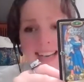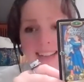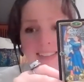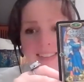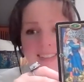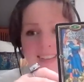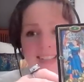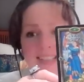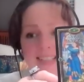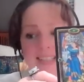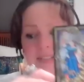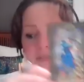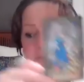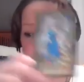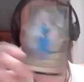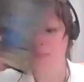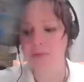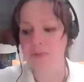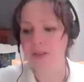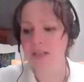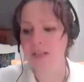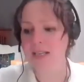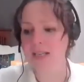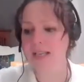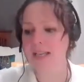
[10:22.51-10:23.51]
this is
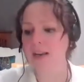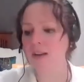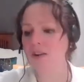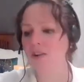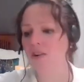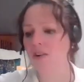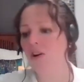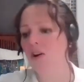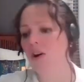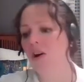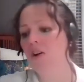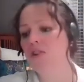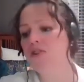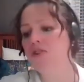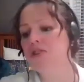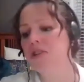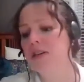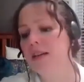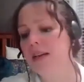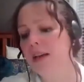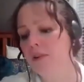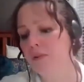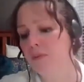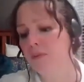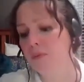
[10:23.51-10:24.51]
really a call to
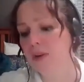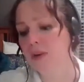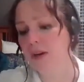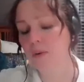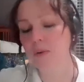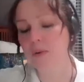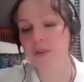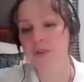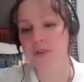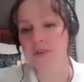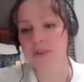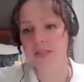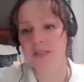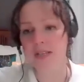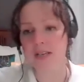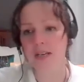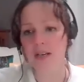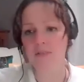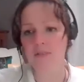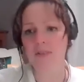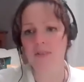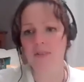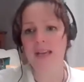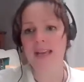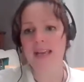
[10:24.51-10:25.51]
get real with
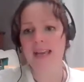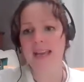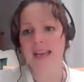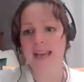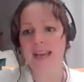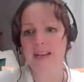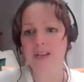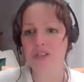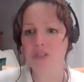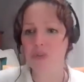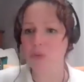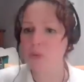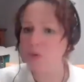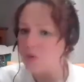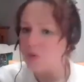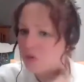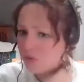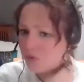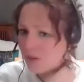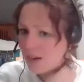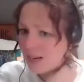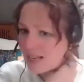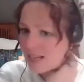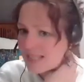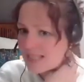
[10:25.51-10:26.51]
yourself and to
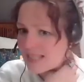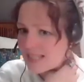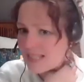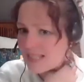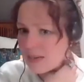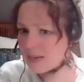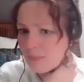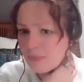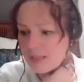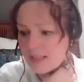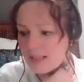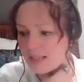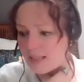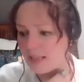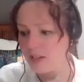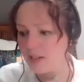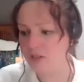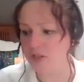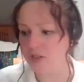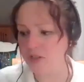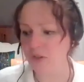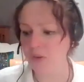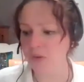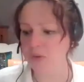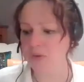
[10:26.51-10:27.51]
address some of the
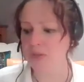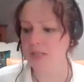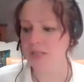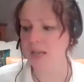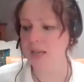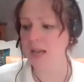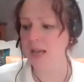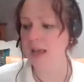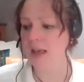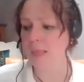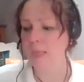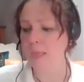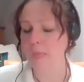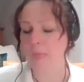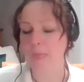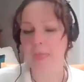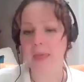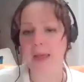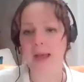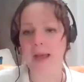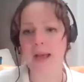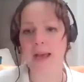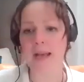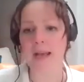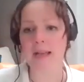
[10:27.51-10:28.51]
issues
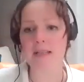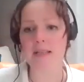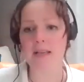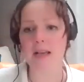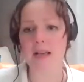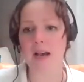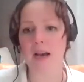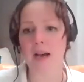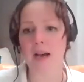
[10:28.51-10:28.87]
that